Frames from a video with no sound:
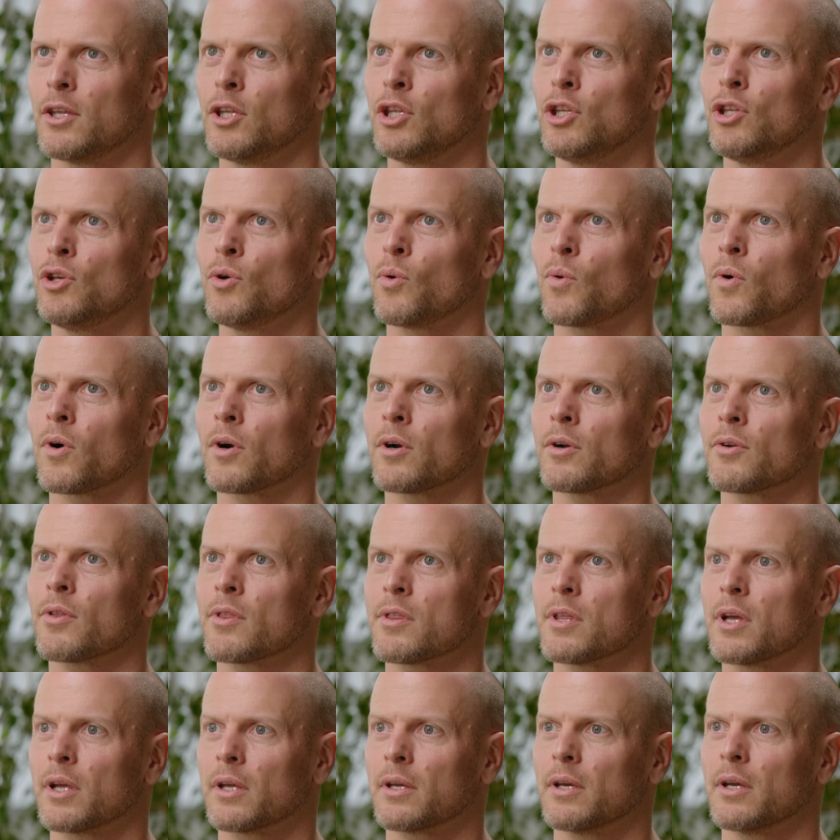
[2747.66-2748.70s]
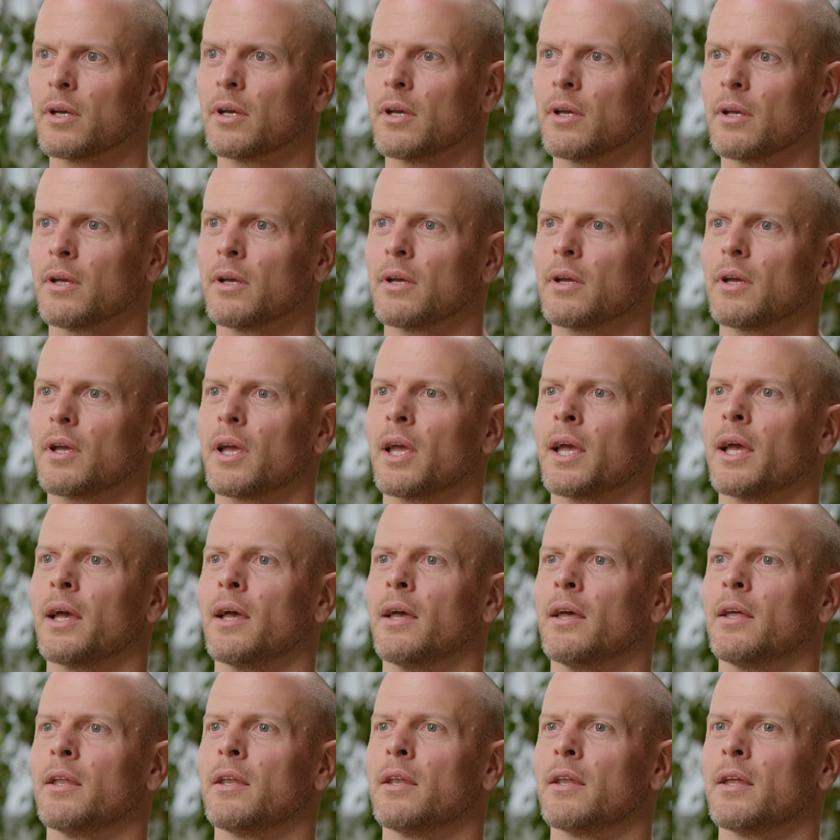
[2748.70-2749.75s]
your thinking,
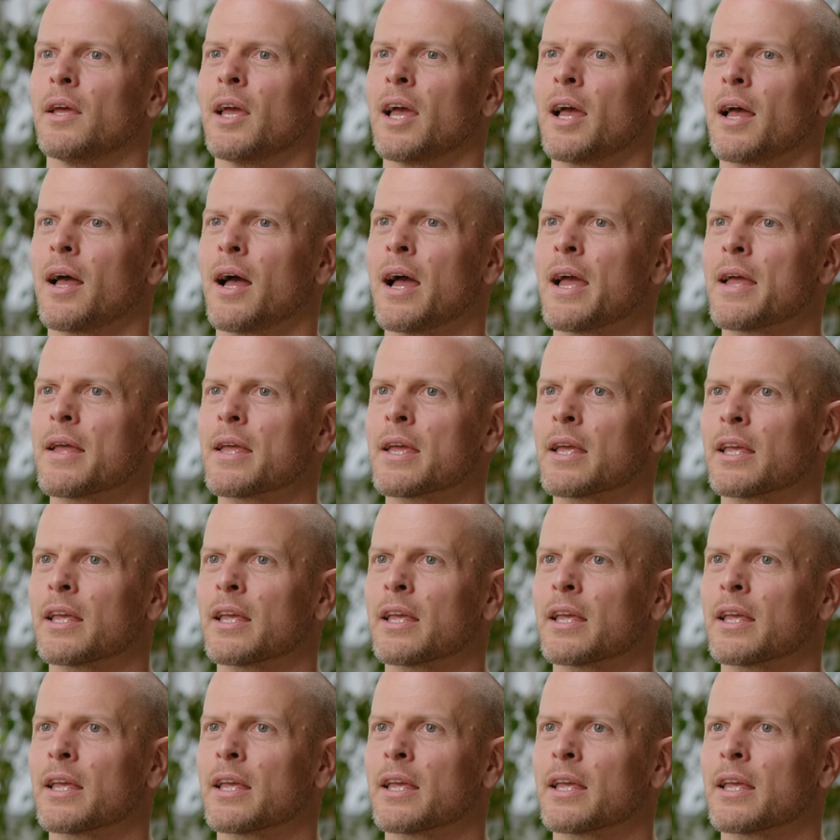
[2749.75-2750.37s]
and I,